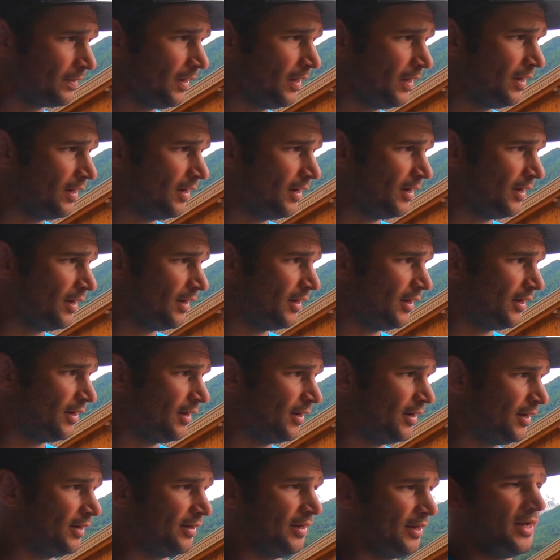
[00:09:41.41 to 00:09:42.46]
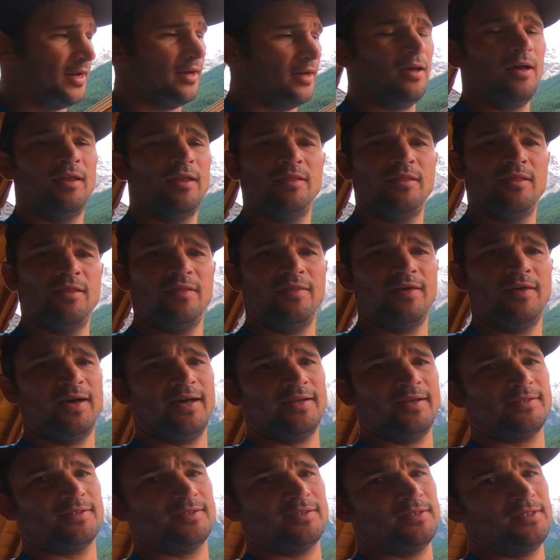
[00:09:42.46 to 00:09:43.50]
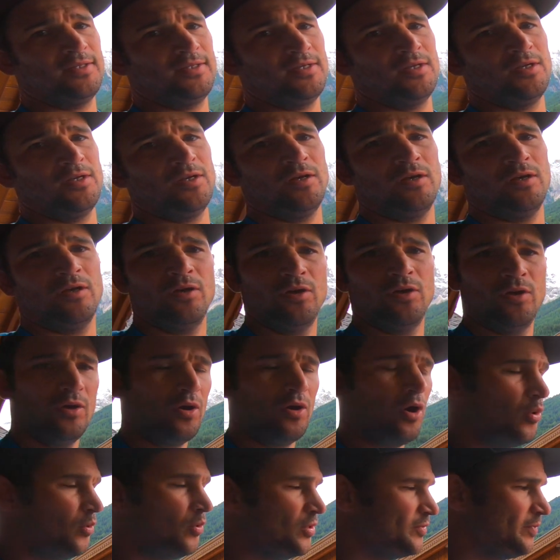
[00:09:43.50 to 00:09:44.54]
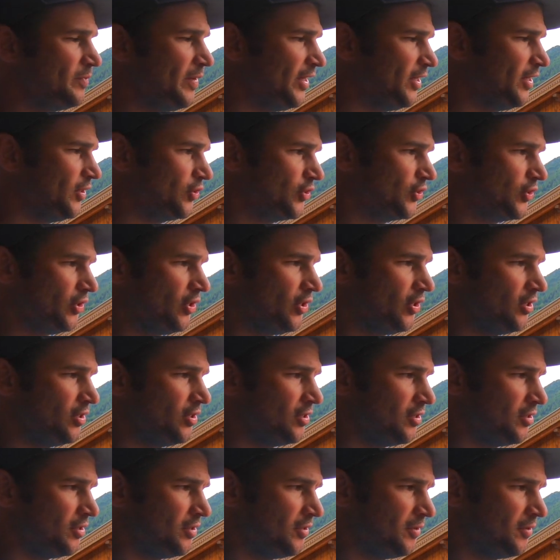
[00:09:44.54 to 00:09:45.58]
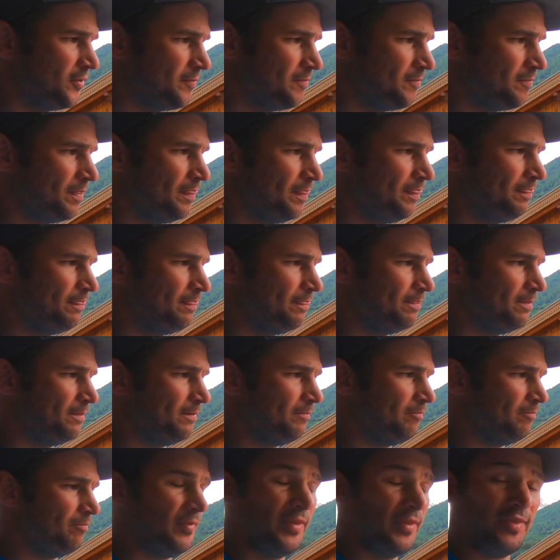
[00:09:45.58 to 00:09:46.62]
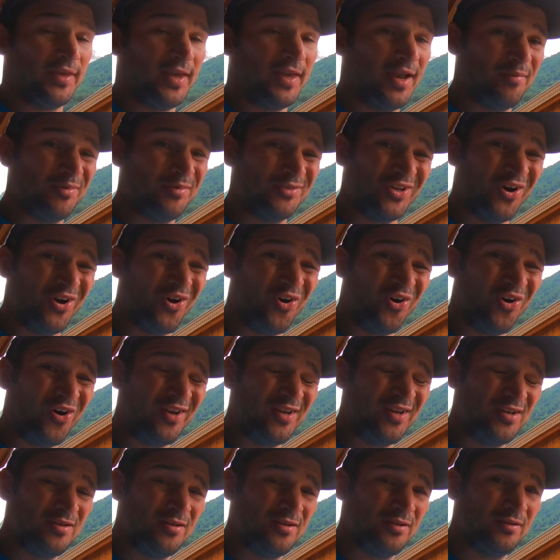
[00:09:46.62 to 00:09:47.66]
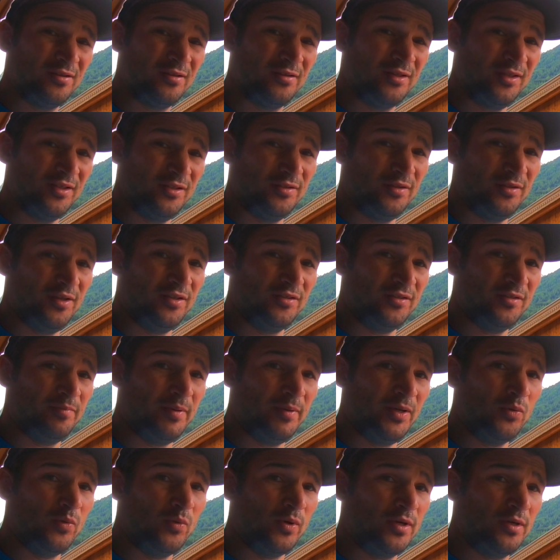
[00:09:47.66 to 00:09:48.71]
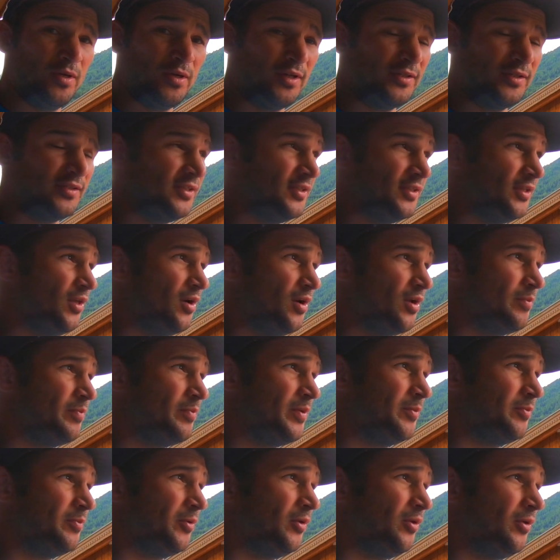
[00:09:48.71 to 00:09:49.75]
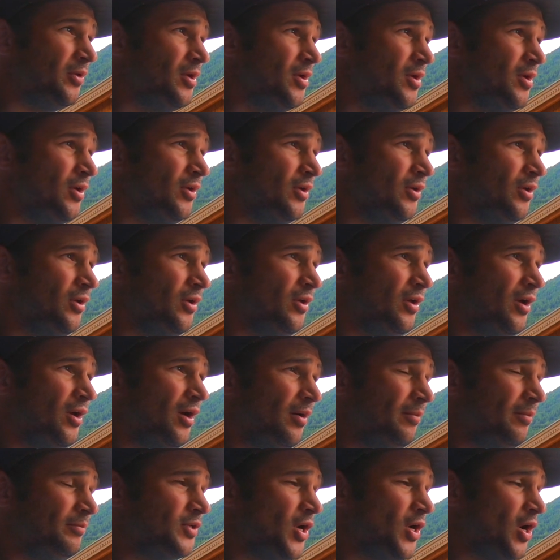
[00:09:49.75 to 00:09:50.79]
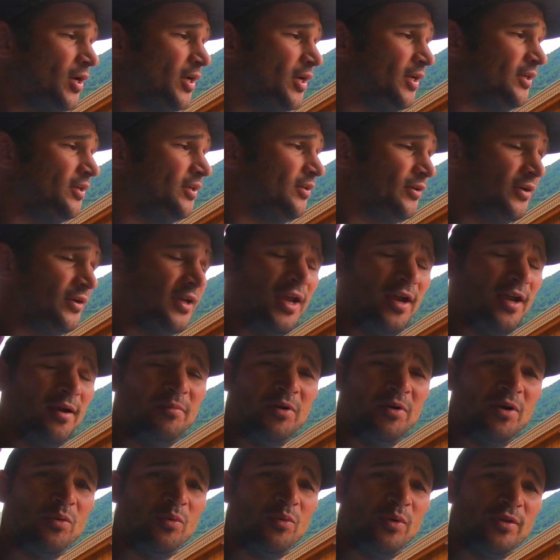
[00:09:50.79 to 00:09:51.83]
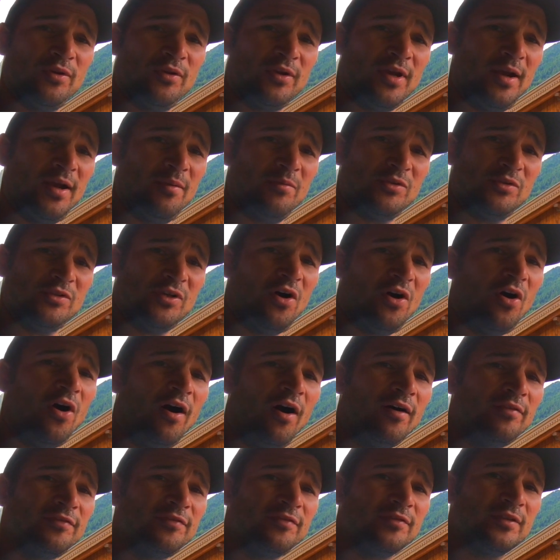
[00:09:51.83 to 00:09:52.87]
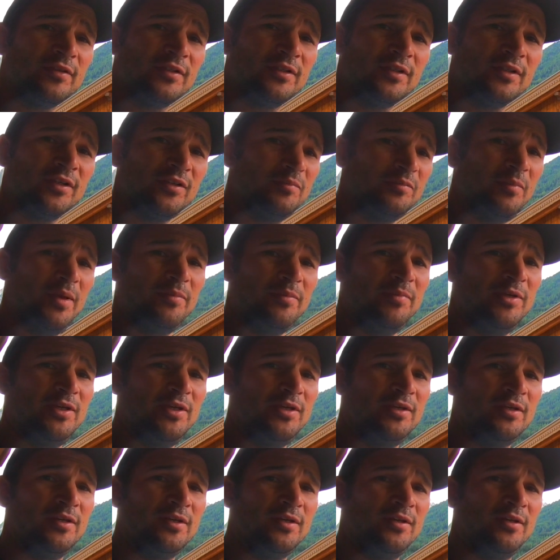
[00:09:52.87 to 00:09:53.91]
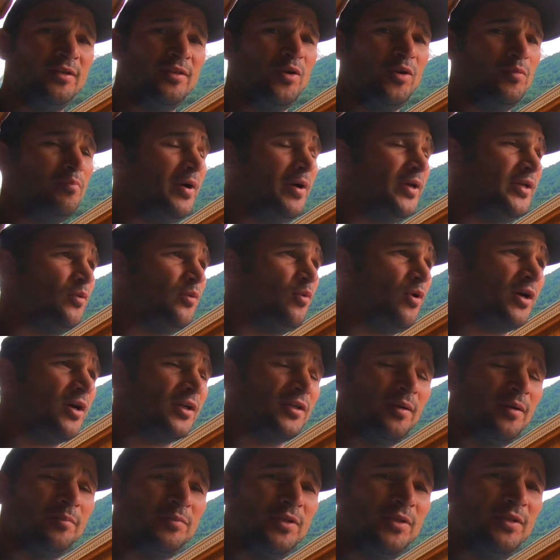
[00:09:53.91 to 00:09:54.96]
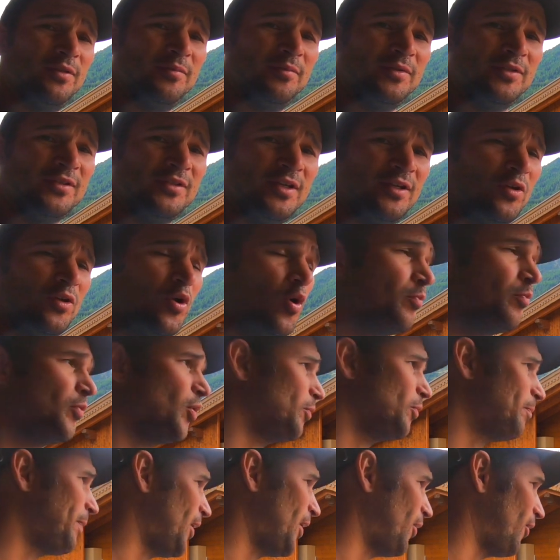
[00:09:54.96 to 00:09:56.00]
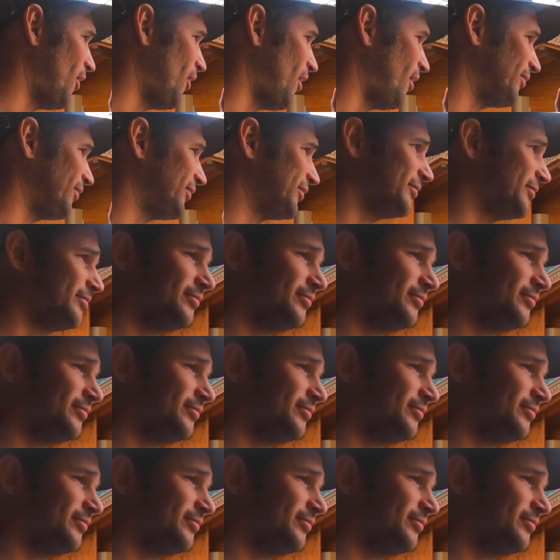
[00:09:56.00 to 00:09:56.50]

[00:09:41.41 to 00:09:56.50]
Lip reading: Yeah, other than that, always making sure that the camera's on is a big one. I see a lot of people talking to their camera when their camera's off, because maybe their buddy walked up to them and said, GoPro, power off.